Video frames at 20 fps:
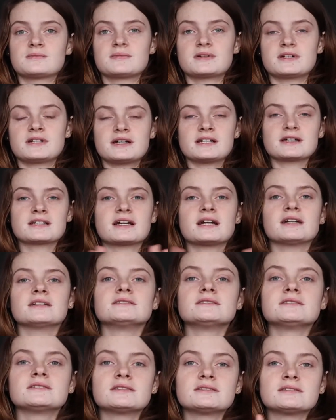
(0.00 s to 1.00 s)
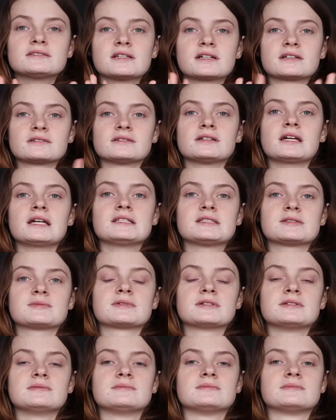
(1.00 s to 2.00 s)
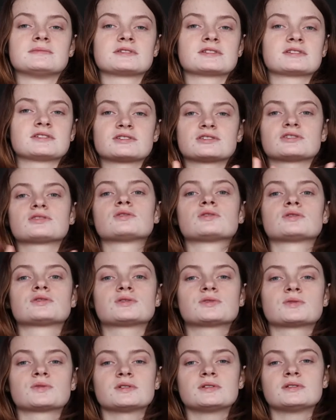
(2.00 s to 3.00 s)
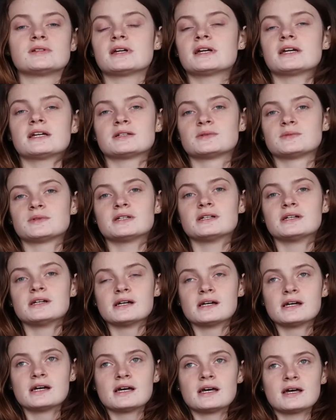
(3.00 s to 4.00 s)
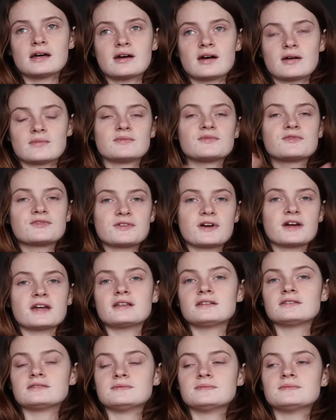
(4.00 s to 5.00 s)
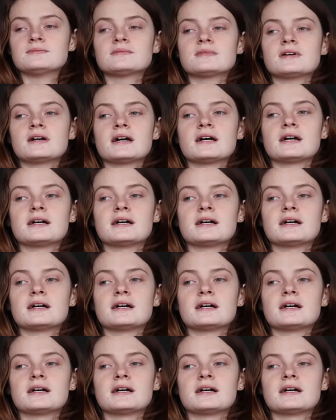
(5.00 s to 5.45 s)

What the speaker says: But I can't tell explain because of the lost story. Anyway, I'm fine.